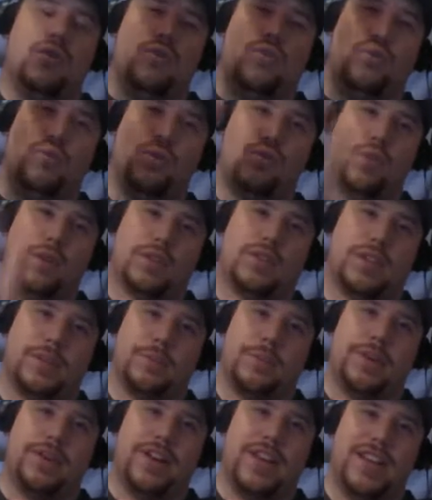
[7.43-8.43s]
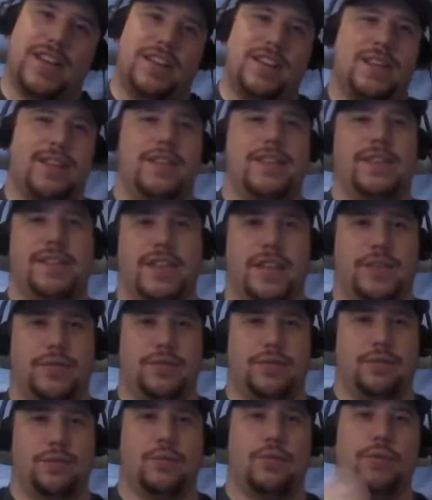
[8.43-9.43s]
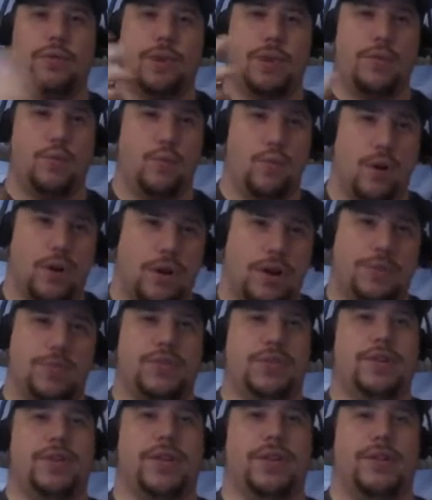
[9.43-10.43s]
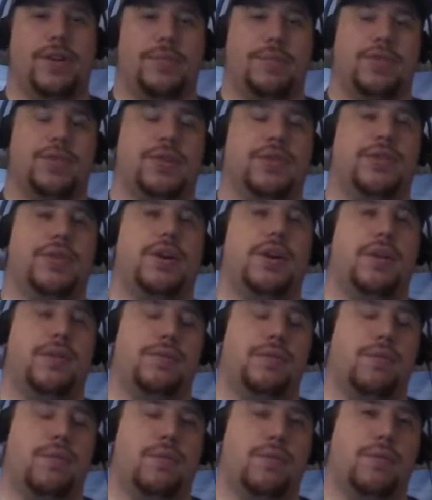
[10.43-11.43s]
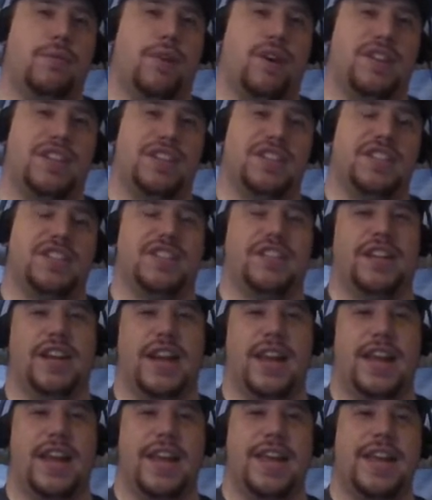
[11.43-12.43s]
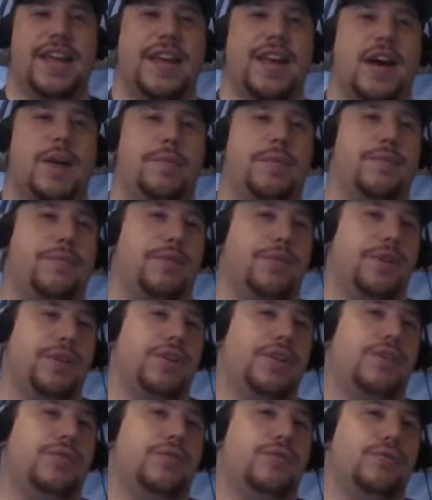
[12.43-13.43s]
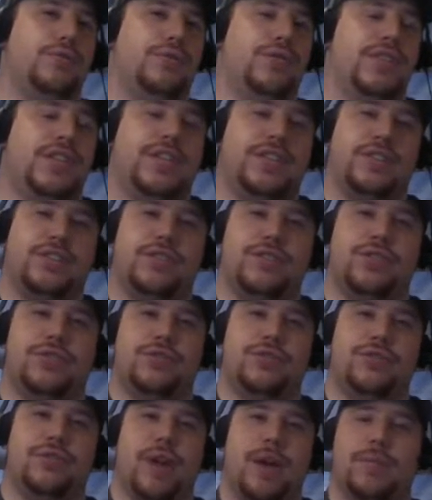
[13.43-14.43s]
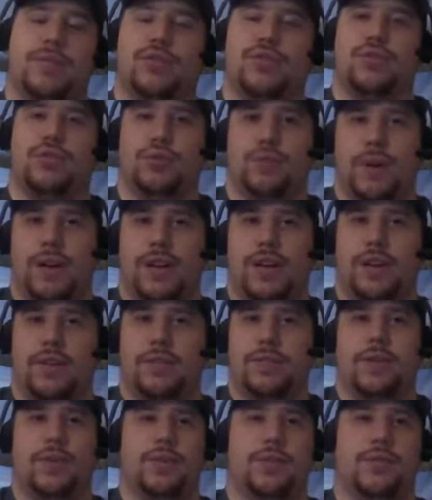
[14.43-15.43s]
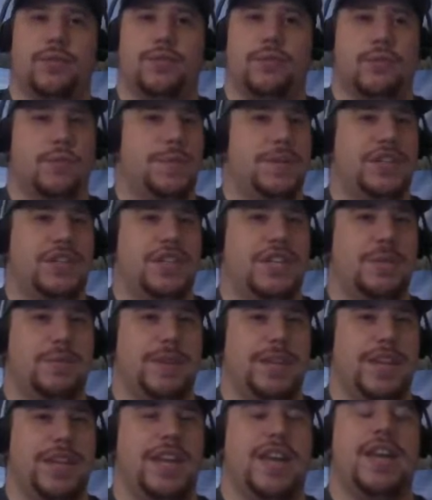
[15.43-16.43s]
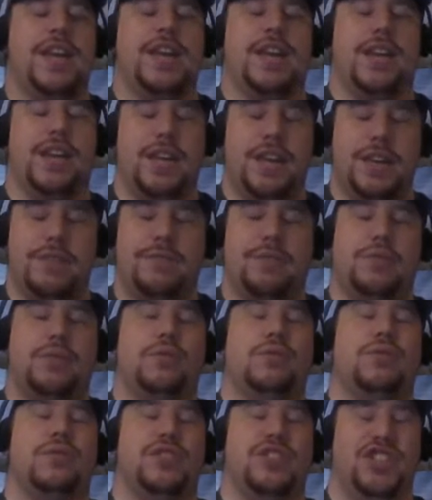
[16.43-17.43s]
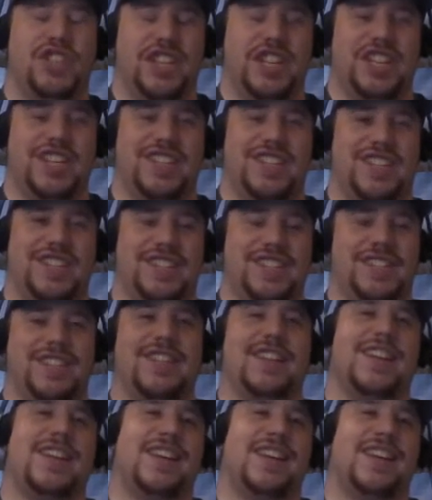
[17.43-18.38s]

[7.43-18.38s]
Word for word: What's up, Internet? This is EA Fourth Wolf, and welcome to another episode of Wolf Watches. Today, I'll be bringing you Season 2, Episode 12 of RWBY Chibi Evil Geniuses.